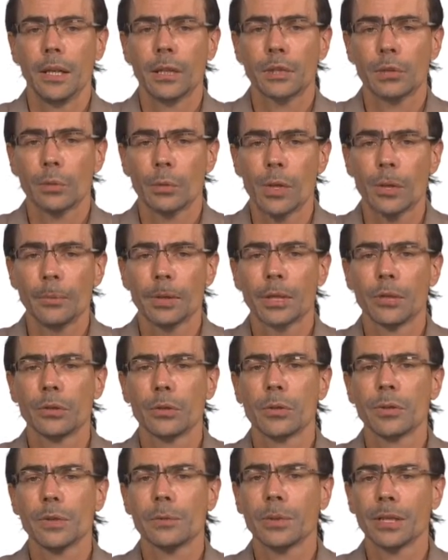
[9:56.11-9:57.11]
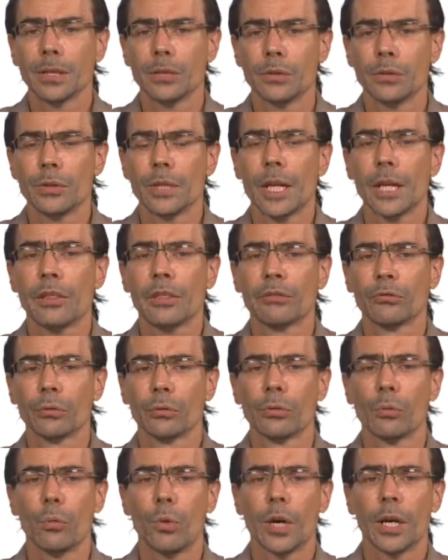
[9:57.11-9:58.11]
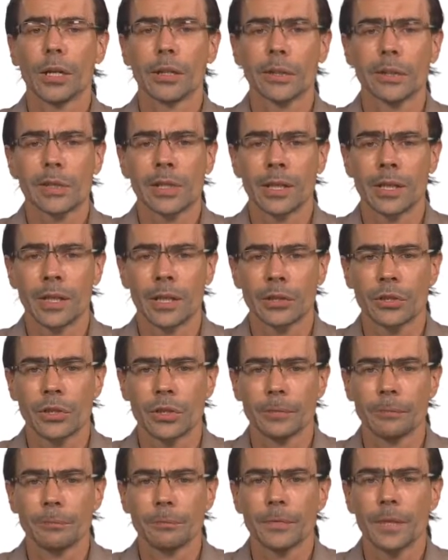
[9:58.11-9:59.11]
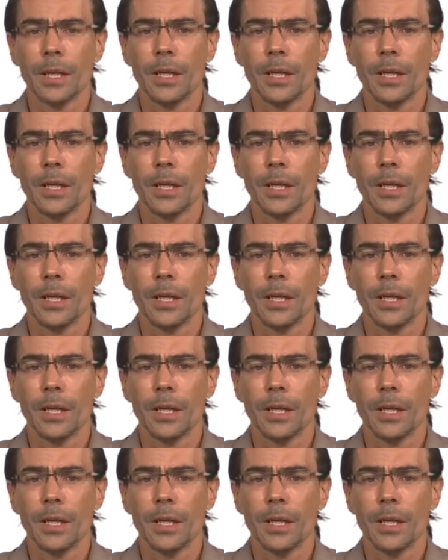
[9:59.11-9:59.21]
And so what I'm going to do is I'm going to do that through the wireless connection